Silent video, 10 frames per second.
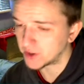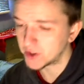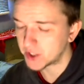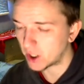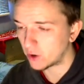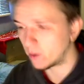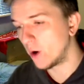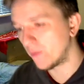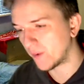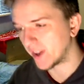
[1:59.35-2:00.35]
so
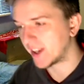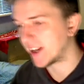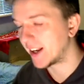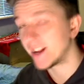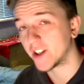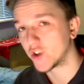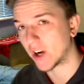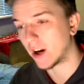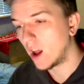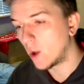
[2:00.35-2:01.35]
hopefully he can end the drought.